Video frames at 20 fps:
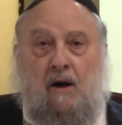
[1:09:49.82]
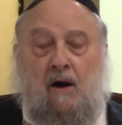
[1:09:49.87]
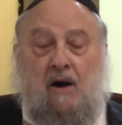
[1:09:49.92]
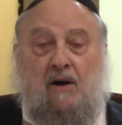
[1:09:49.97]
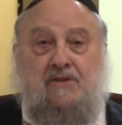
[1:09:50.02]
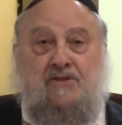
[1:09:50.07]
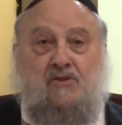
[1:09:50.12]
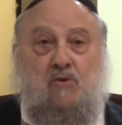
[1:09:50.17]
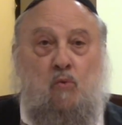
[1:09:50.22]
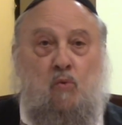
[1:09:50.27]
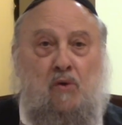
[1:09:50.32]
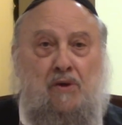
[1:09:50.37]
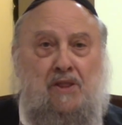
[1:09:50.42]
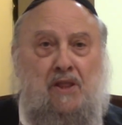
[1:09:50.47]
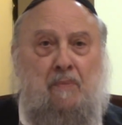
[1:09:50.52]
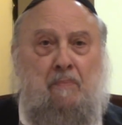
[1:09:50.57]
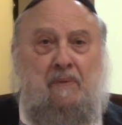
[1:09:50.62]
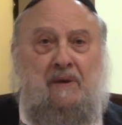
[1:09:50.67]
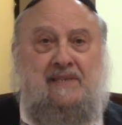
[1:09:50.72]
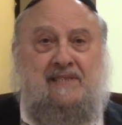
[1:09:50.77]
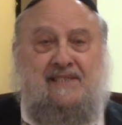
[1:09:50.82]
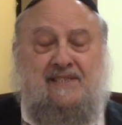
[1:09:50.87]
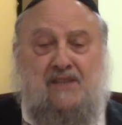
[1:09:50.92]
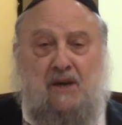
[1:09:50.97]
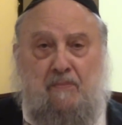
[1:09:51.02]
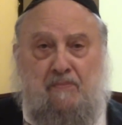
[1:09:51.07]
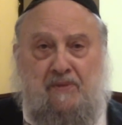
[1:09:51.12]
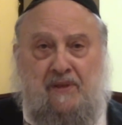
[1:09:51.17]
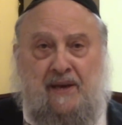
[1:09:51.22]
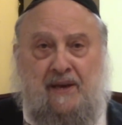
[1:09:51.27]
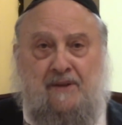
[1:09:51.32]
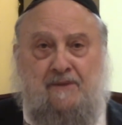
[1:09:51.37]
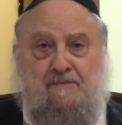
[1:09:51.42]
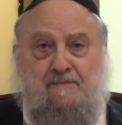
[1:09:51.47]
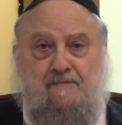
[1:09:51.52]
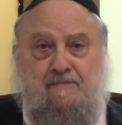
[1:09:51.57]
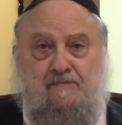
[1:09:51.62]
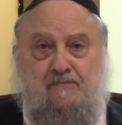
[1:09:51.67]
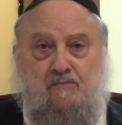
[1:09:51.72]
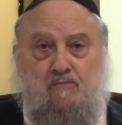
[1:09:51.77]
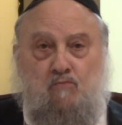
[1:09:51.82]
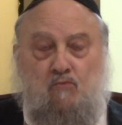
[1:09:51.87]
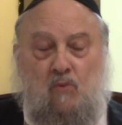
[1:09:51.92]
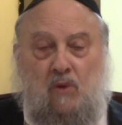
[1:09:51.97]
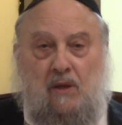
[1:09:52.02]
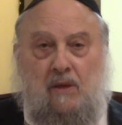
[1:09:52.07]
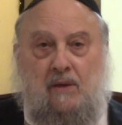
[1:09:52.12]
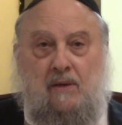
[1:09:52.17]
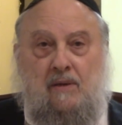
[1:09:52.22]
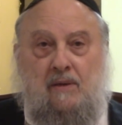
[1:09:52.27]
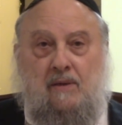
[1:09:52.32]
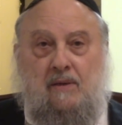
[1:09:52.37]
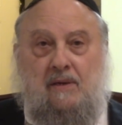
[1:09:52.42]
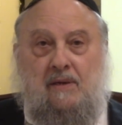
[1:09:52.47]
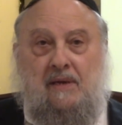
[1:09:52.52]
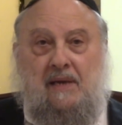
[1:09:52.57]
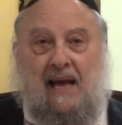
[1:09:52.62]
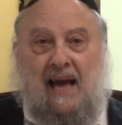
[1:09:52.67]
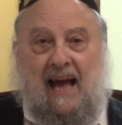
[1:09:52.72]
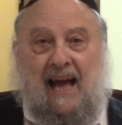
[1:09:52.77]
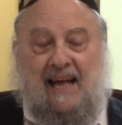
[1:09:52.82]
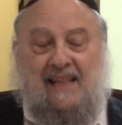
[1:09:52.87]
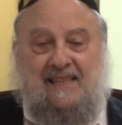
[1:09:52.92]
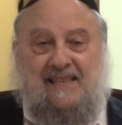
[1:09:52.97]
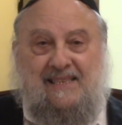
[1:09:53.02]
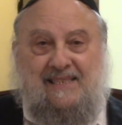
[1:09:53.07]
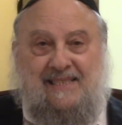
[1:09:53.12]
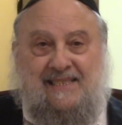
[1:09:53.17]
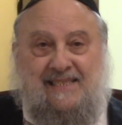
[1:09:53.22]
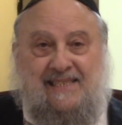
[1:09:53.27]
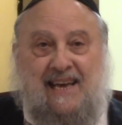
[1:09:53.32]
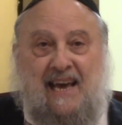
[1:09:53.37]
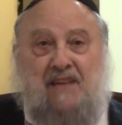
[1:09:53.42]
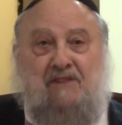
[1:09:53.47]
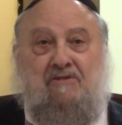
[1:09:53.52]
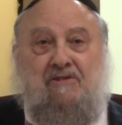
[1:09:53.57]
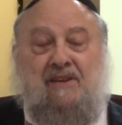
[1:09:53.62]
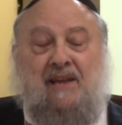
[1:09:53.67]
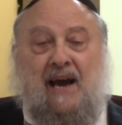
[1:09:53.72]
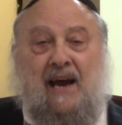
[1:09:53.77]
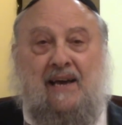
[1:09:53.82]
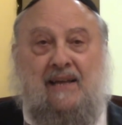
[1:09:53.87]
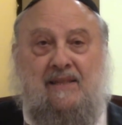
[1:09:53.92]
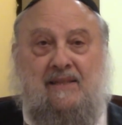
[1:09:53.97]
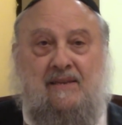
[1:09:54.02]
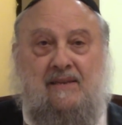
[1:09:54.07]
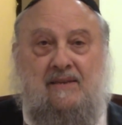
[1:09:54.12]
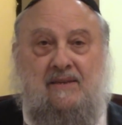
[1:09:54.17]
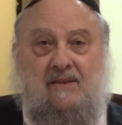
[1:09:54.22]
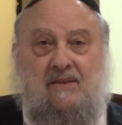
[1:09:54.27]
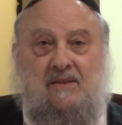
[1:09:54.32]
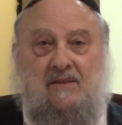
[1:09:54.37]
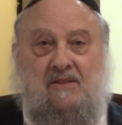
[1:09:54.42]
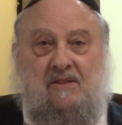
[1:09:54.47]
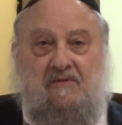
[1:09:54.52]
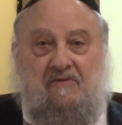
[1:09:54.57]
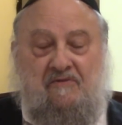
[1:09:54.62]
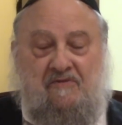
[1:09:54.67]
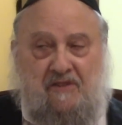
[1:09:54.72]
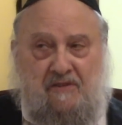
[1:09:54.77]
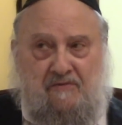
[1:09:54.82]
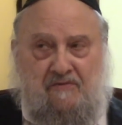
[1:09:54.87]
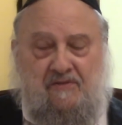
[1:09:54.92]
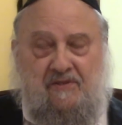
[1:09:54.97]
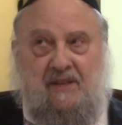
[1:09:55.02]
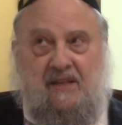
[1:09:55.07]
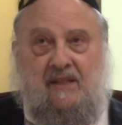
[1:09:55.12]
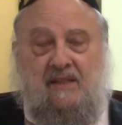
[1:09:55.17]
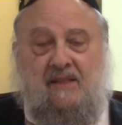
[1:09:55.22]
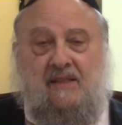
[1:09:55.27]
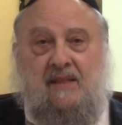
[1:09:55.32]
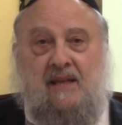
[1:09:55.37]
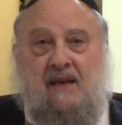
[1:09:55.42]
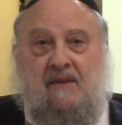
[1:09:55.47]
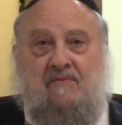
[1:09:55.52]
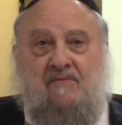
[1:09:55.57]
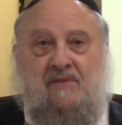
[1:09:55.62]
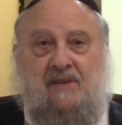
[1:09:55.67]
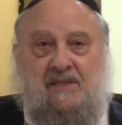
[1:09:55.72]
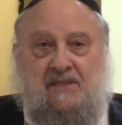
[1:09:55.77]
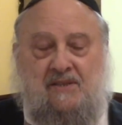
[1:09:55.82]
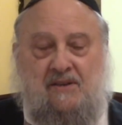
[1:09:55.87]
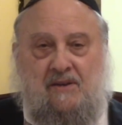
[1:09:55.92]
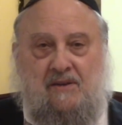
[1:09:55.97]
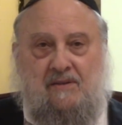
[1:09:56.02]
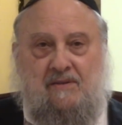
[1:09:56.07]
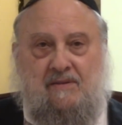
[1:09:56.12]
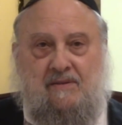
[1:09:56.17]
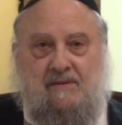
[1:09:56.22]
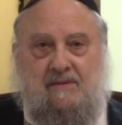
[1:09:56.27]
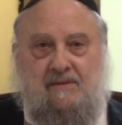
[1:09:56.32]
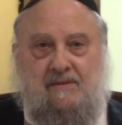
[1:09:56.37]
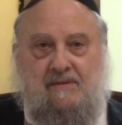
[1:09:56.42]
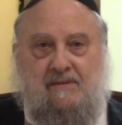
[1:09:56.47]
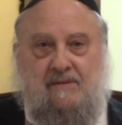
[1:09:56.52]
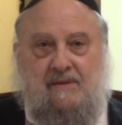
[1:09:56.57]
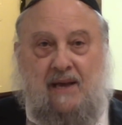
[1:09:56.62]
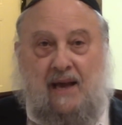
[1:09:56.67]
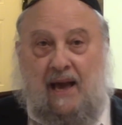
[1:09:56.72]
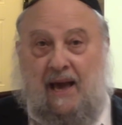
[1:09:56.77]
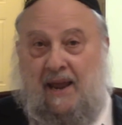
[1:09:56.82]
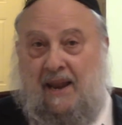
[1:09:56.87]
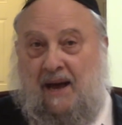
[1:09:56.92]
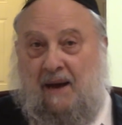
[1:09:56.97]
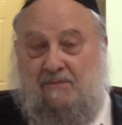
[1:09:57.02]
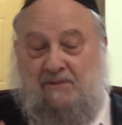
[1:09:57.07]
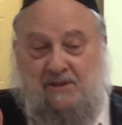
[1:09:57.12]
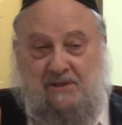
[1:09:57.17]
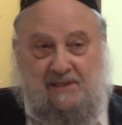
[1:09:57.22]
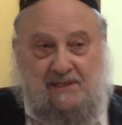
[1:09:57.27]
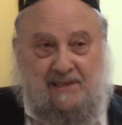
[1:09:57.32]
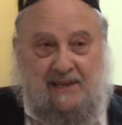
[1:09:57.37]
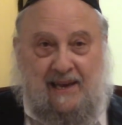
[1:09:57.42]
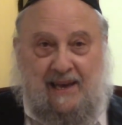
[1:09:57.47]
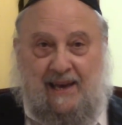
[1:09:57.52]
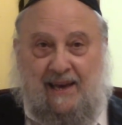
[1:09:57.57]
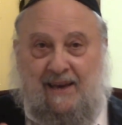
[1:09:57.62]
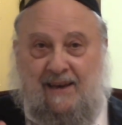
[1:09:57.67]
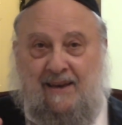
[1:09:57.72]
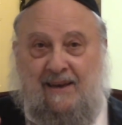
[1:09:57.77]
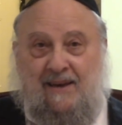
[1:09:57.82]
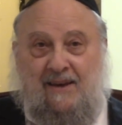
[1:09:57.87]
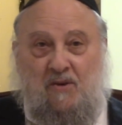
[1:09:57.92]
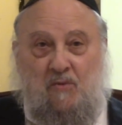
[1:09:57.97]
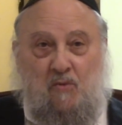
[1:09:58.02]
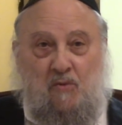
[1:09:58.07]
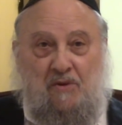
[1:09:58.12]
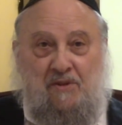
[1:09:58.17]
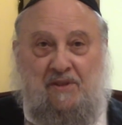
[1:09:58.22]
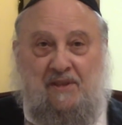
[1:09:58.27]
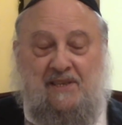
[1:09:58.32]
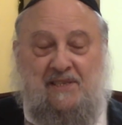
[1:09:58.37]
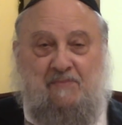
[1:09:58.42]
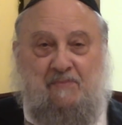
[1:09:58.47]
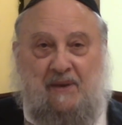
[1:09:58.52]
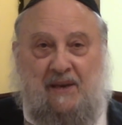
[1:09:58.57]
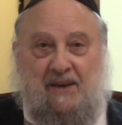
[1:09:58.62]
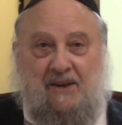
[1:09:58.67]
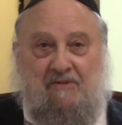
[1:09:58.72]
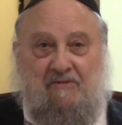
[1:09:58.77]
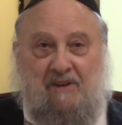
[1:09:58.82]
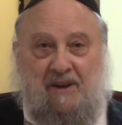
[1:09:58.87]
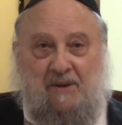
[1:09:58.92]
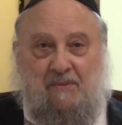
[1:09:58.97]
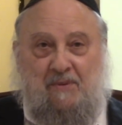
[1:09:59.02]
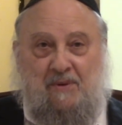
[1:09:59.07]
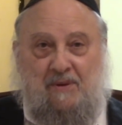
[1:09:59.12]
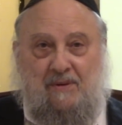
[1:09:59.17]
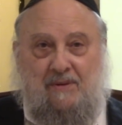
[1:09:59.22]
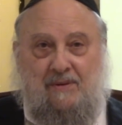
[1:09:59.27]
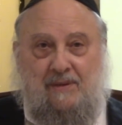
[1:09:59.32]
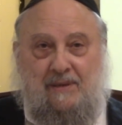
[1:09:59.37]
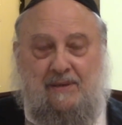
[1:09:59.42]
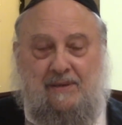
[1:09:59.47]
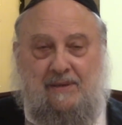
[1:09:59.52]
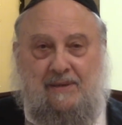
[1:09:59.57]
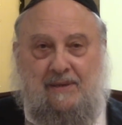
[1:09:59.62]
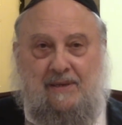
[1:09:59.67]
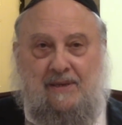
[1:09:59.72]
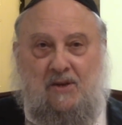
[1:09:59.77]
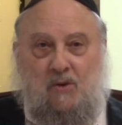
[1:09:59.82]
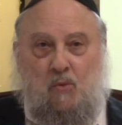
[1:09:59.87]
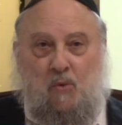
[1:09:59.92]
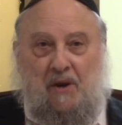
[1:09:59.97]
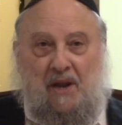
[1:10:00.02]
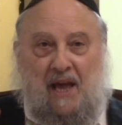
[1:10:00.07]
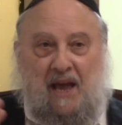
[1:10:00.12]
So wouldn't it be something at Seder night, the 15th day of Nisan, and I'm just saying, wouldn't this be incredible? When